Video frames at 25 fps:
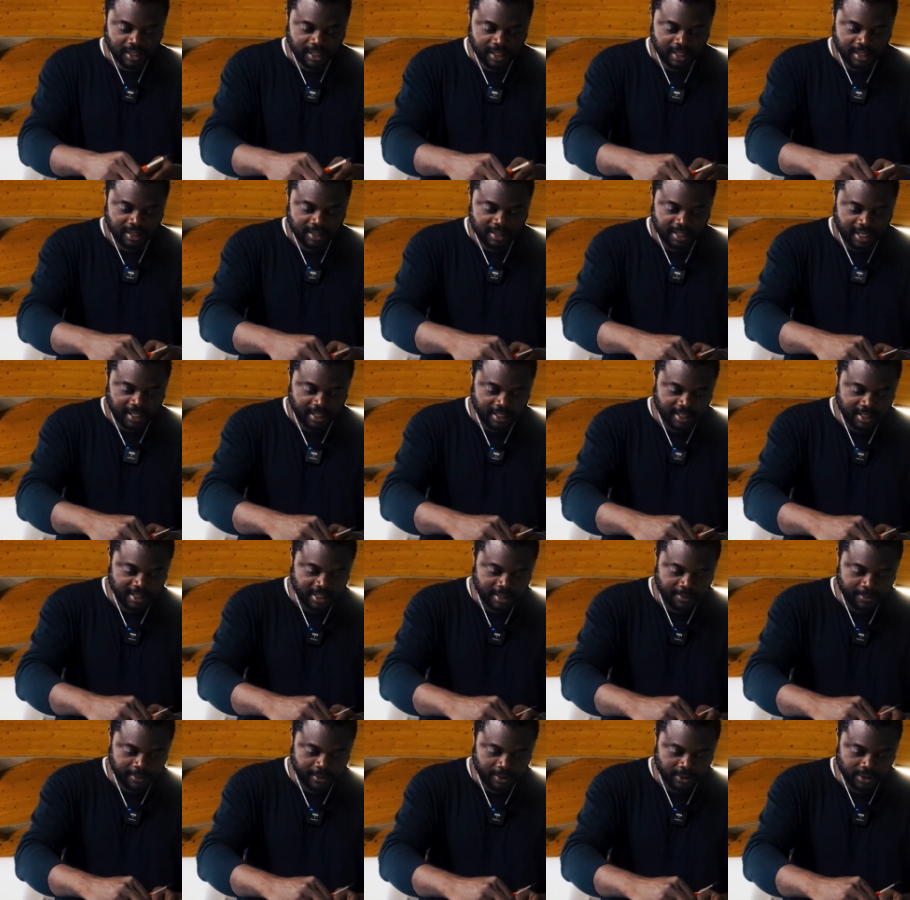It's an
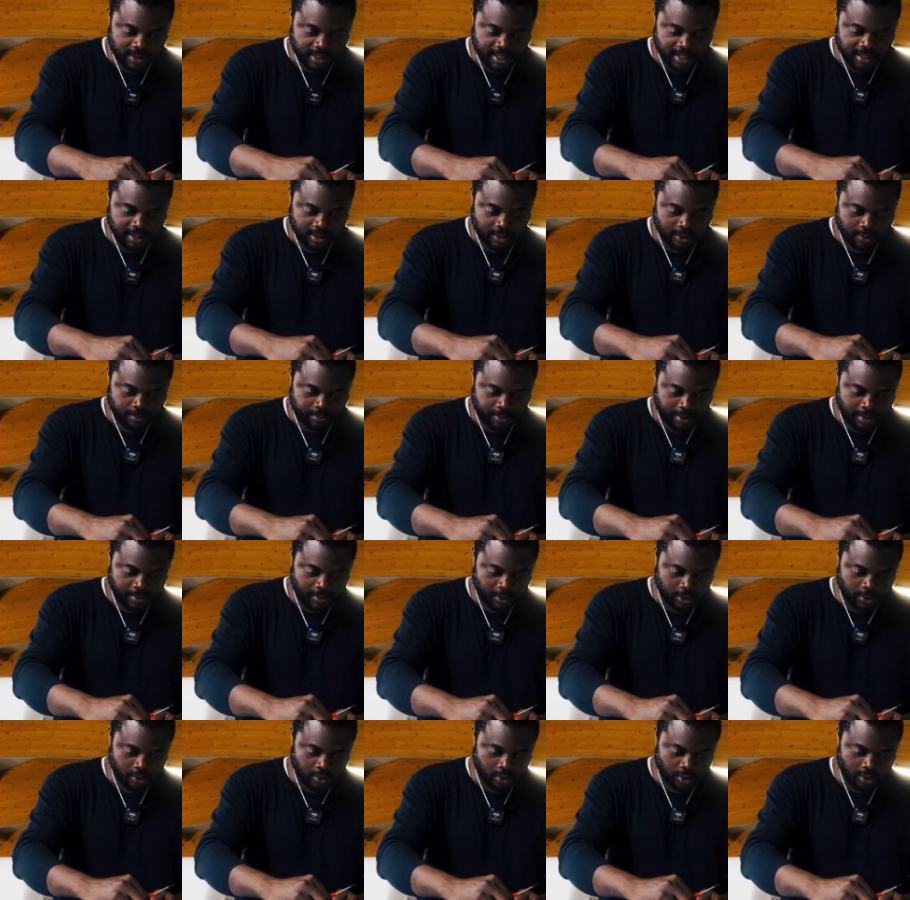easy process. You pretty
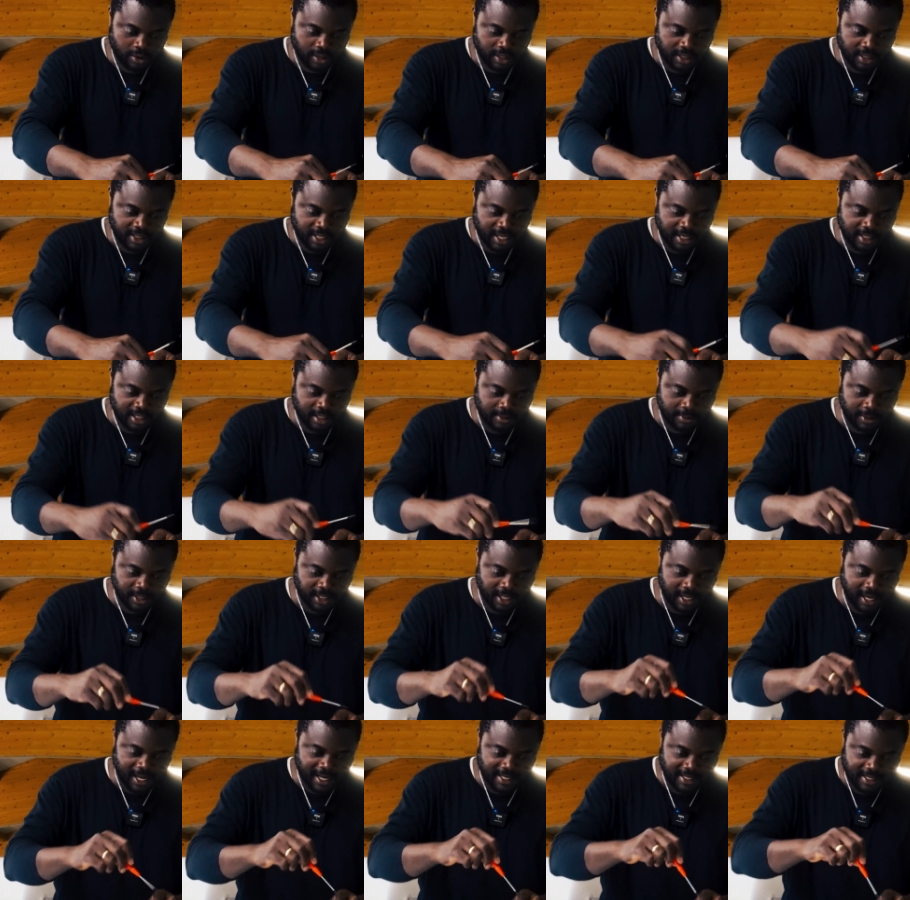much do not need any
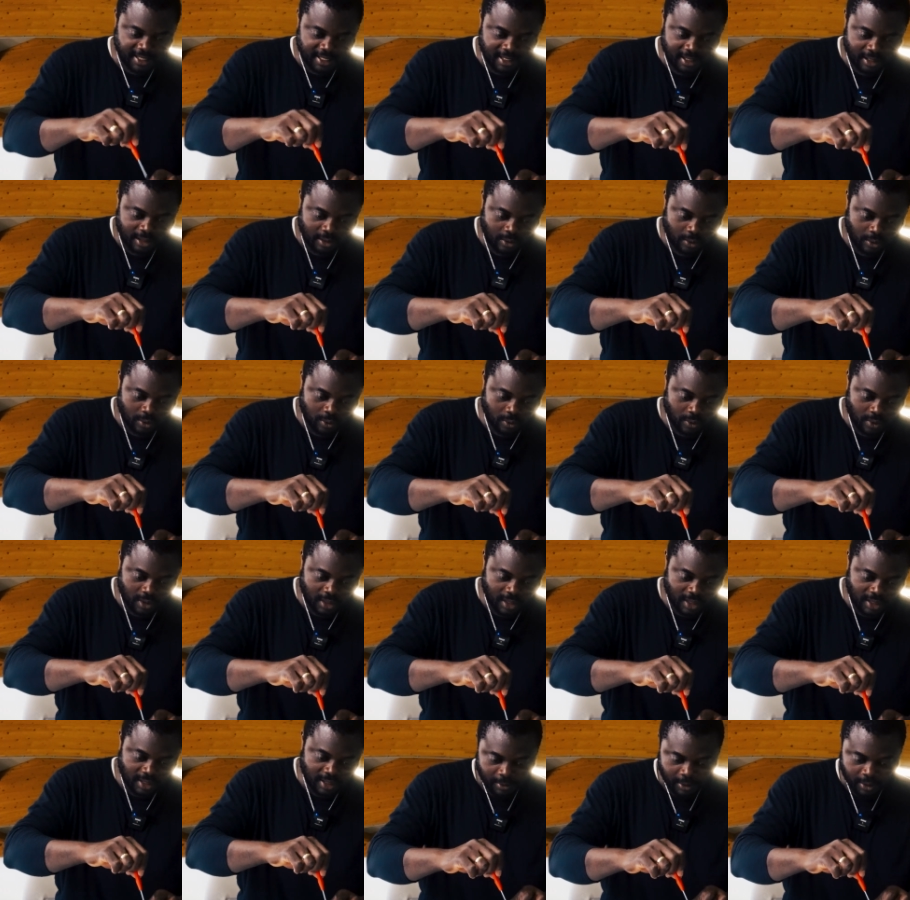specialized skills to do
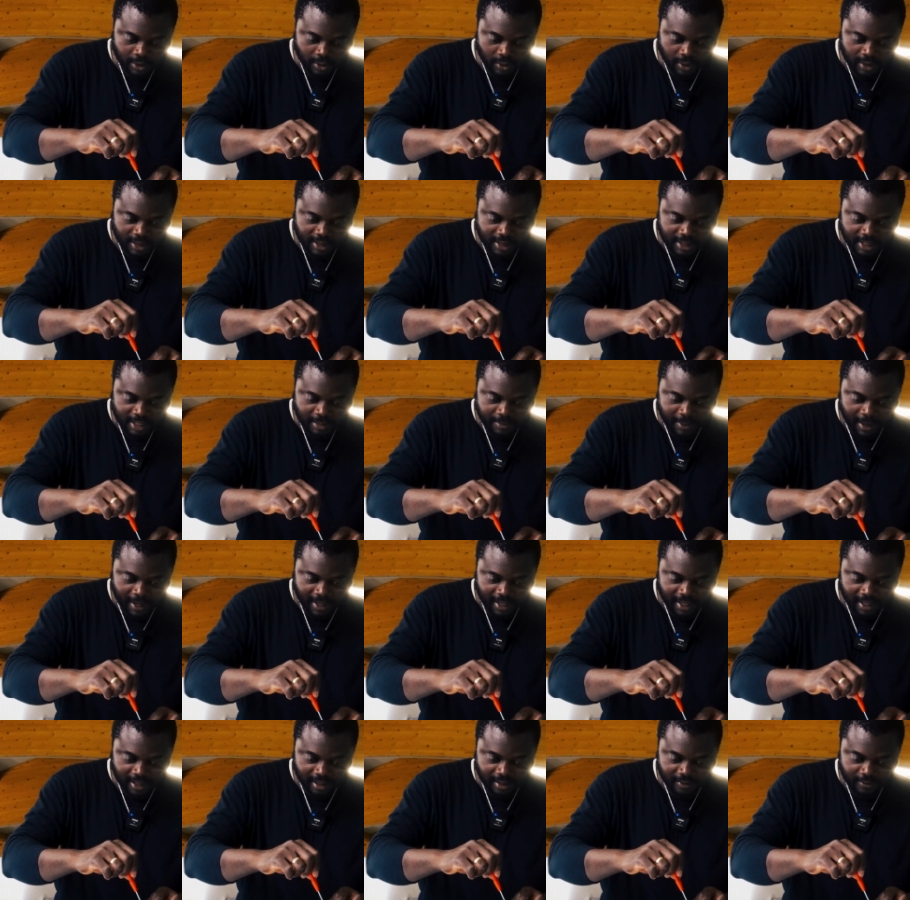this. But the only tip I
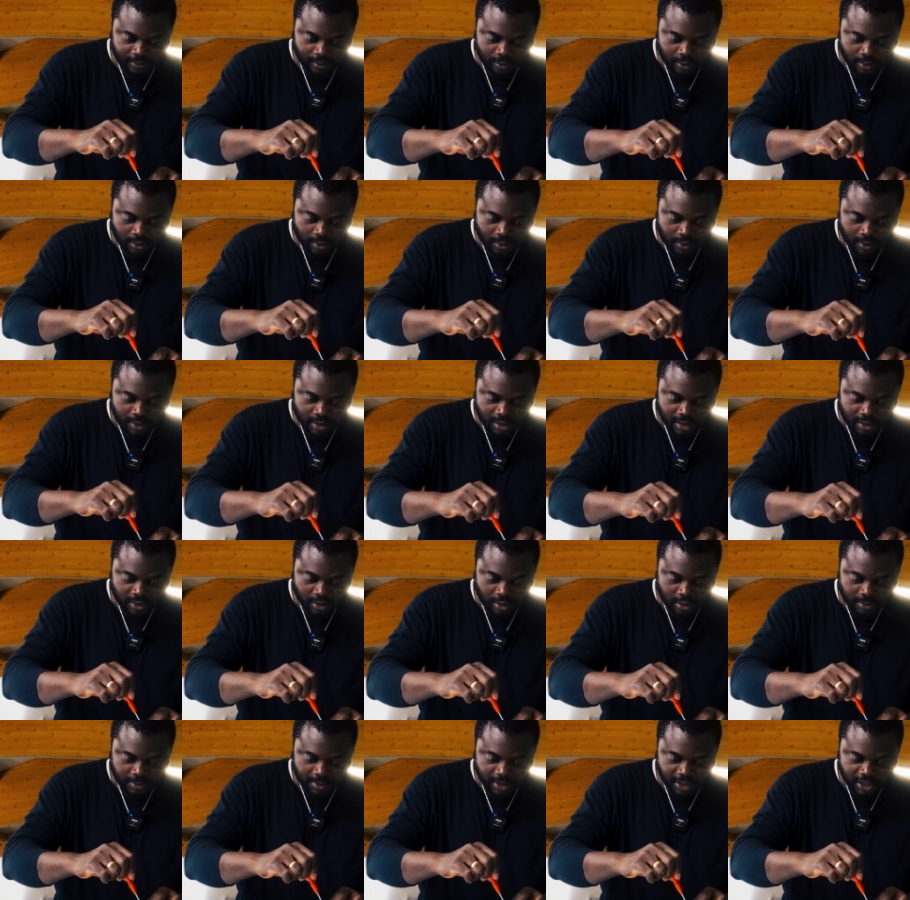can give to you is
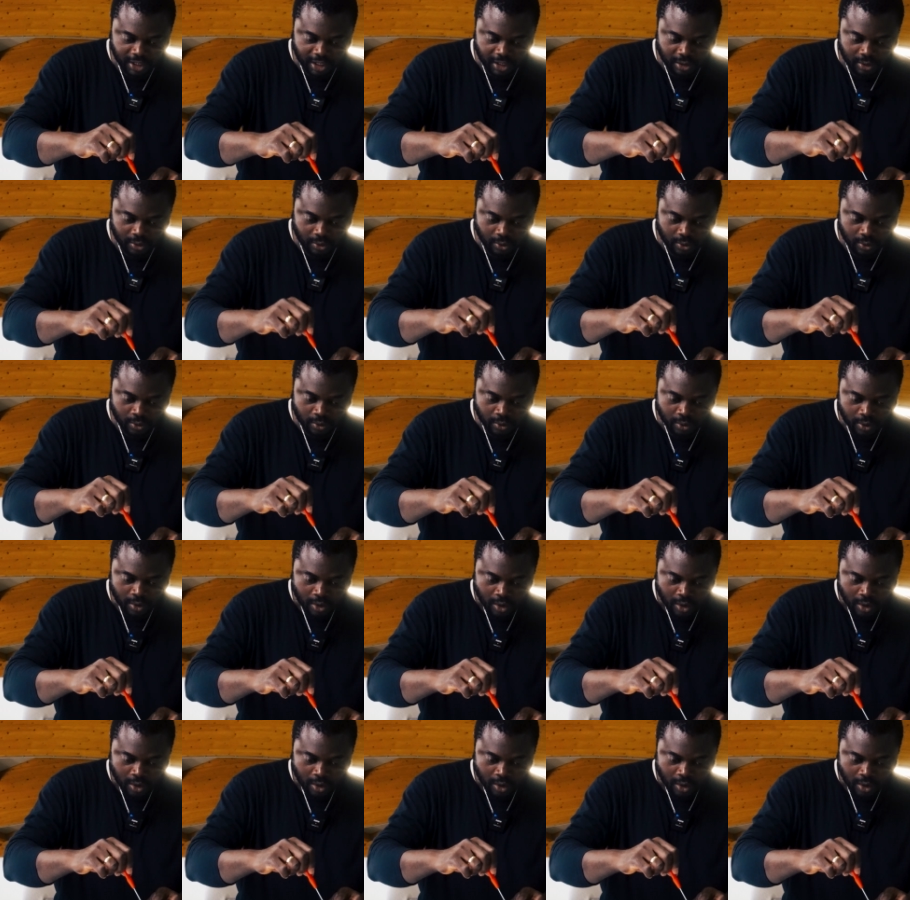just be gentle